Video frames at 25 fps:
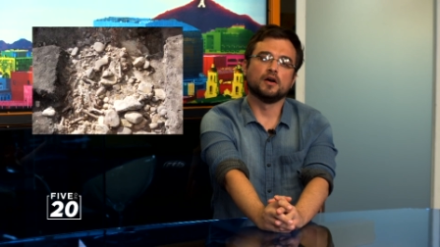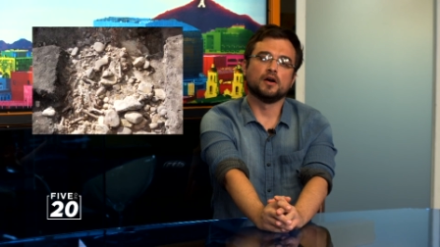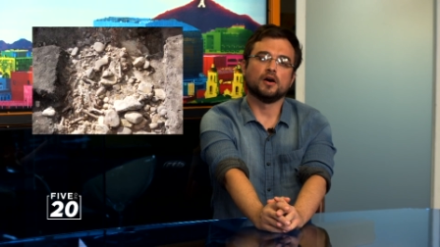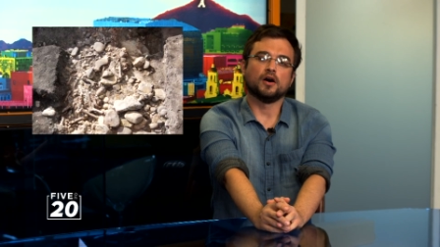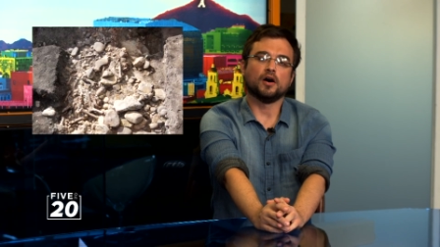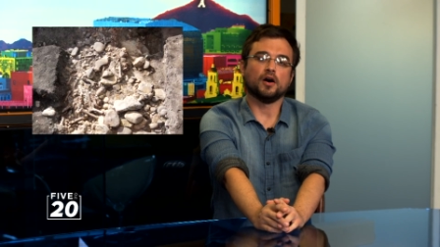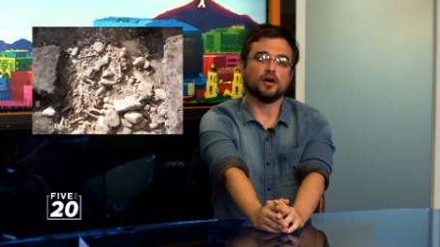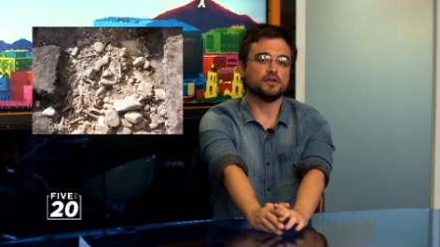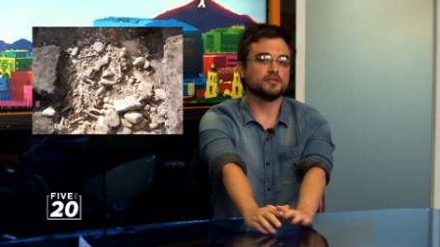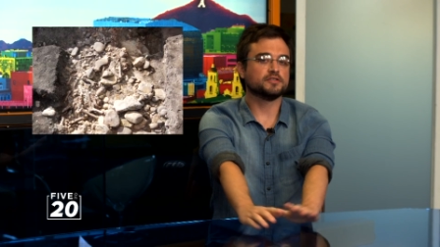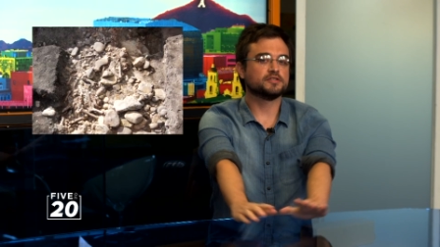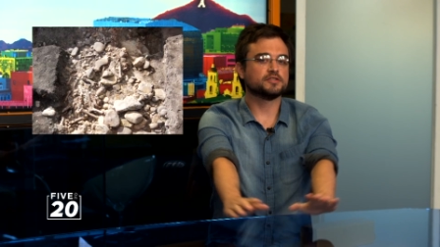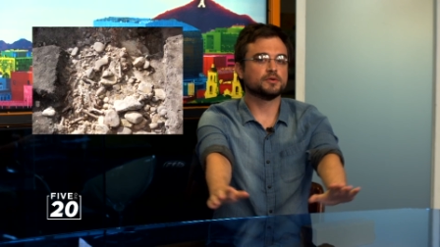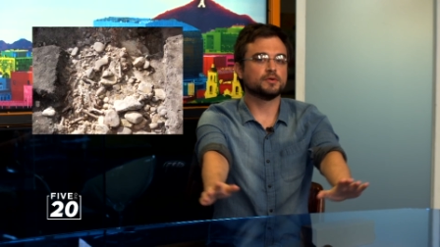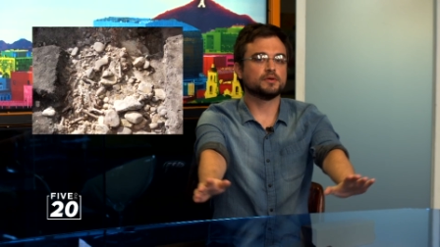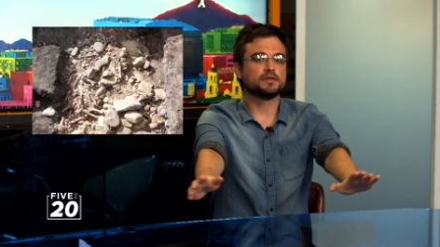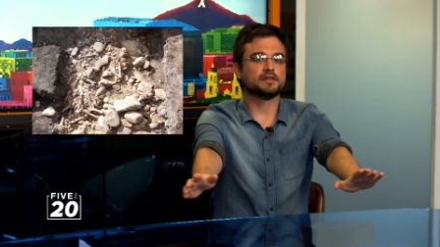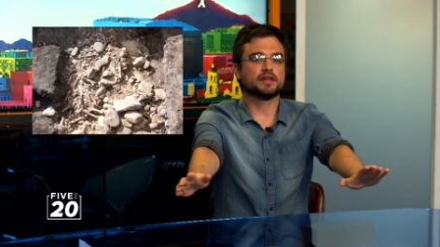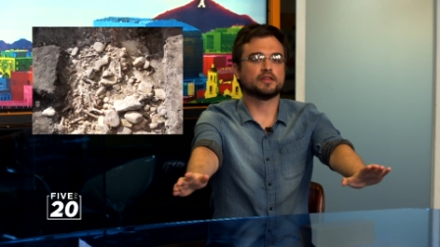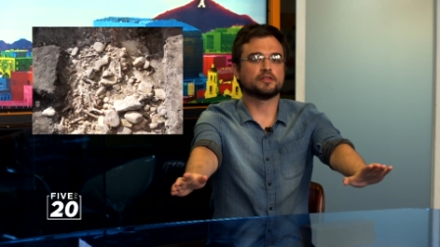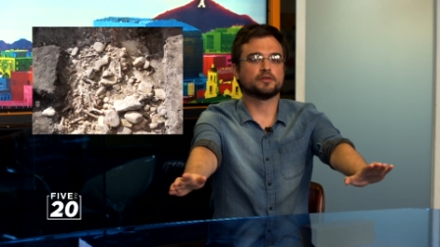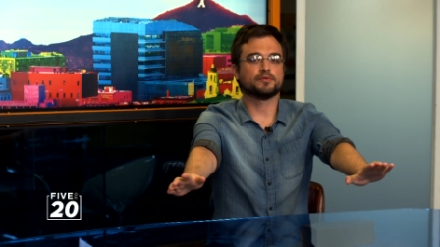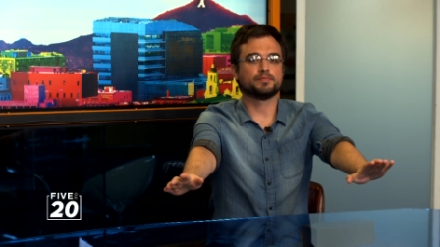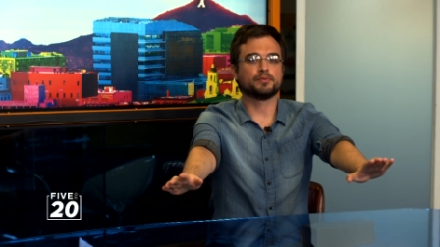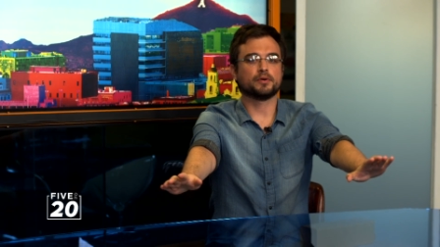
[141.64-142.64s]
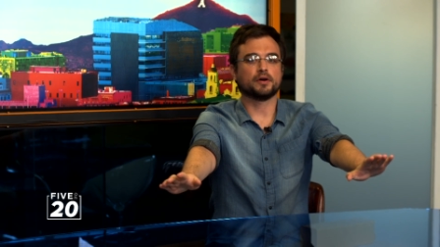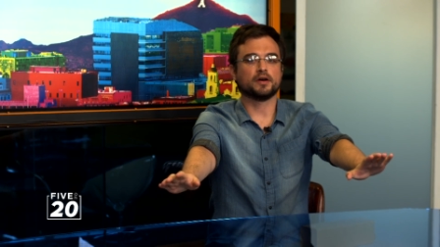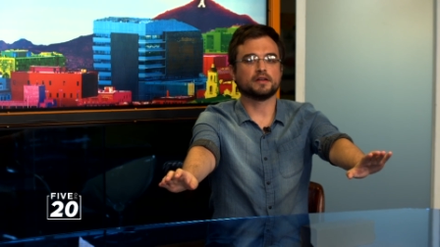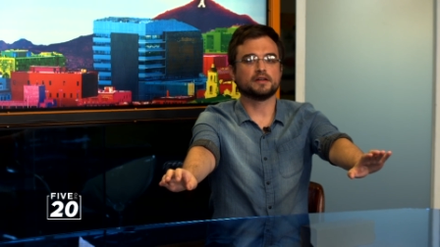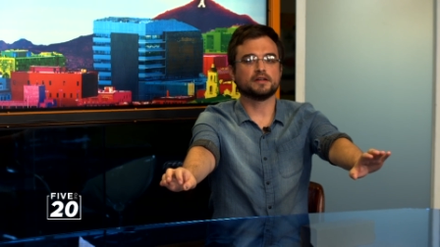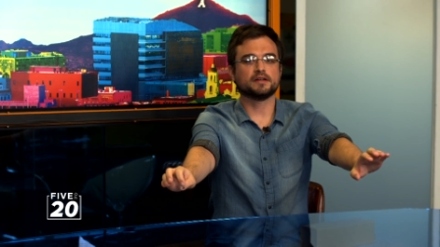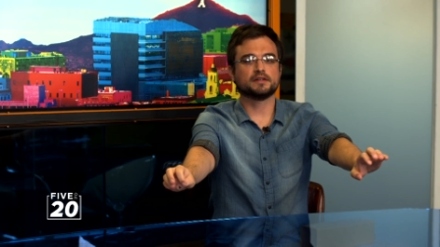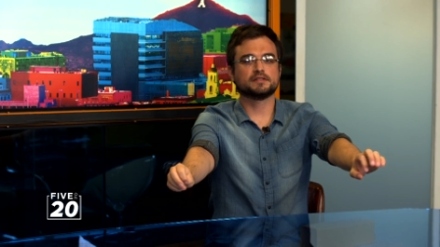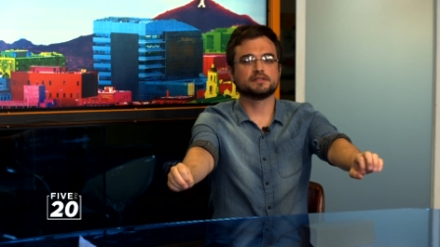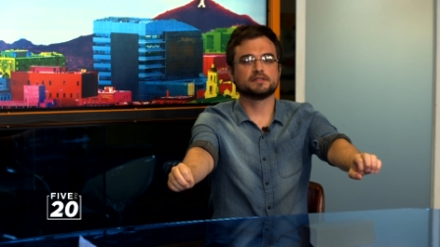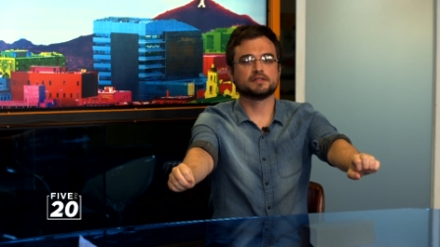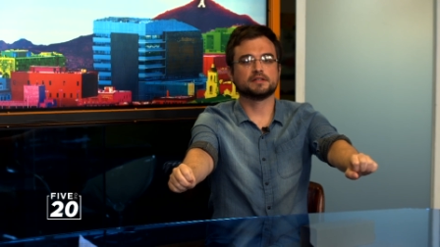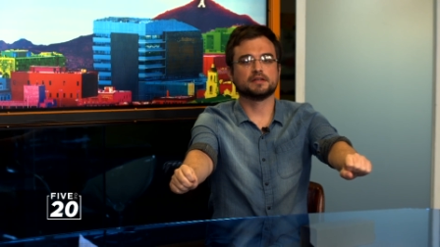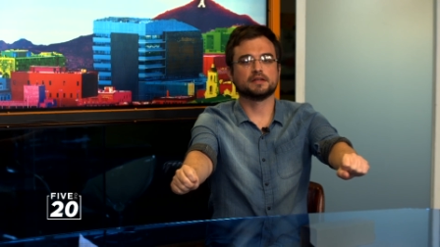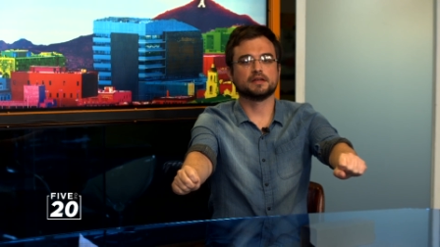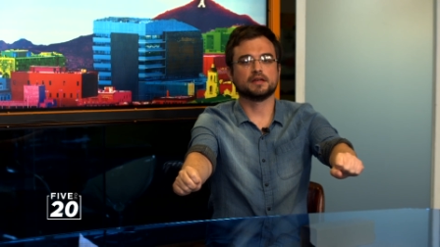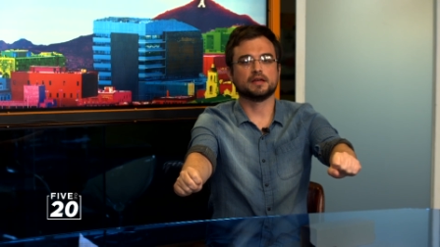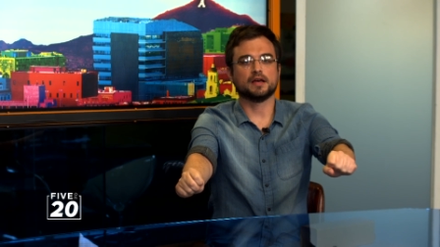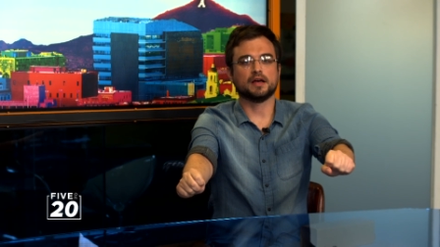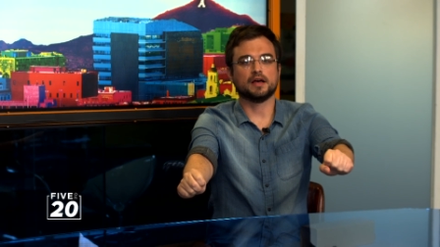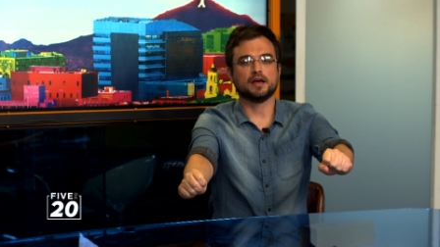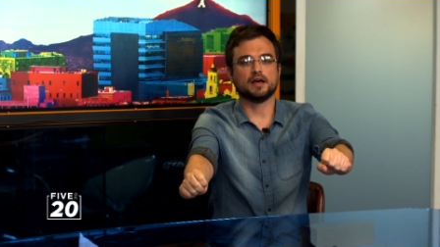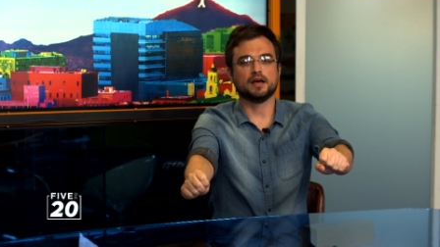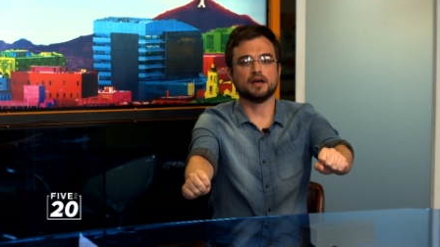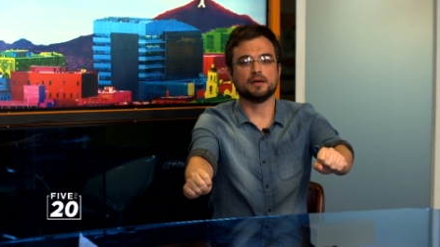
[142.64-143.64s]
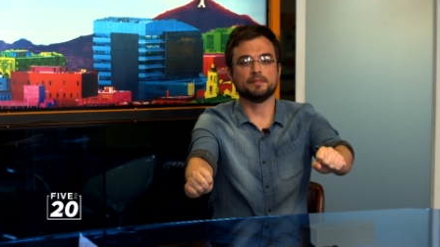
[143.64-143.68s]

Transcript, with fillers: Also a leather product, uh,